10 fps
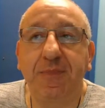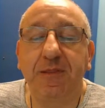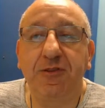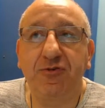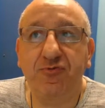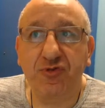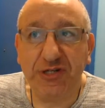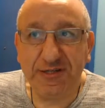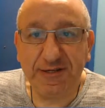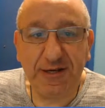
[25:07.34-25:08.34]
the
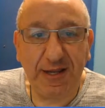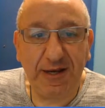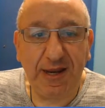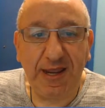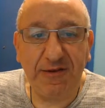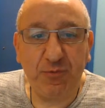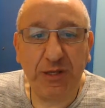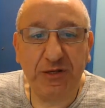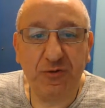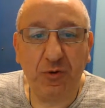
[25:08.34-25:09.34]
reason an eight
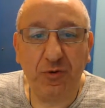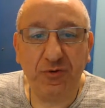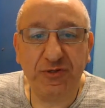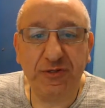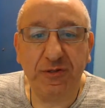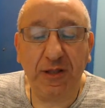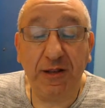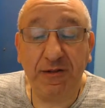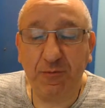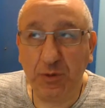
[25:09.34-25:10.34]
week old
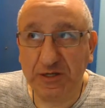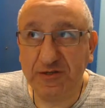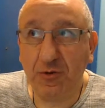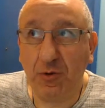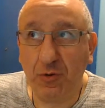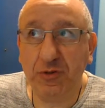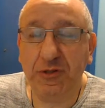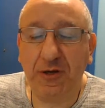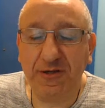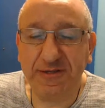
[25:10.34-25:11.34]
eight weeks old
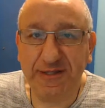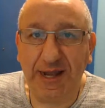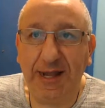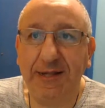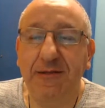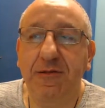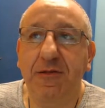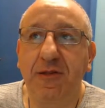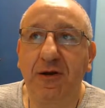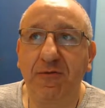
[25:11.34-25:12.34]
does that
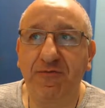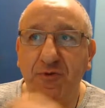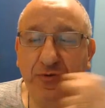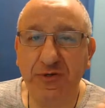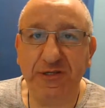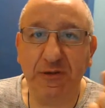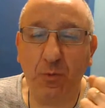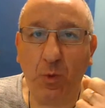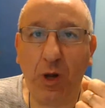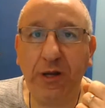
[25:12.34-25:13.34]
there are a few reasons
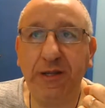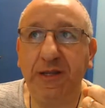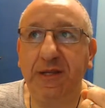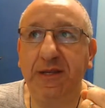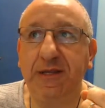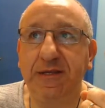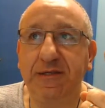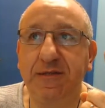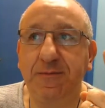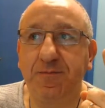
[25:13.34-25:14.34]
one
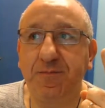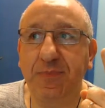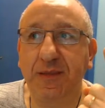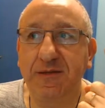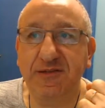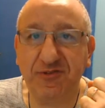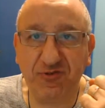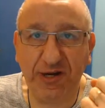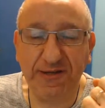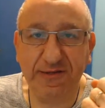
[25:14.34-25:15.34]
is
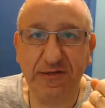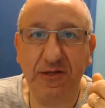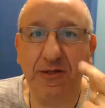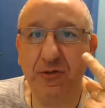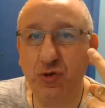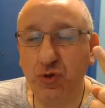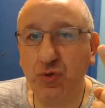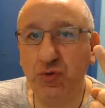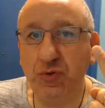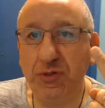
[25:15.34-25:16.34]
stress
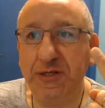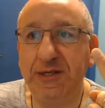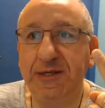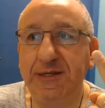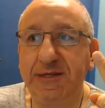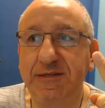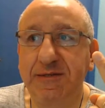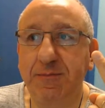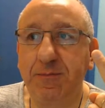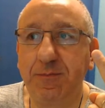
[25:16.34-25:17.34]
two is
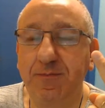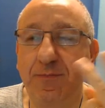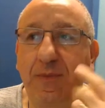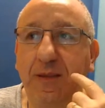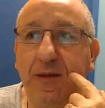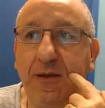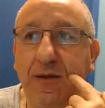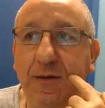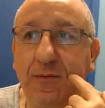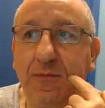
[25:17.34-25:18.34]
uh,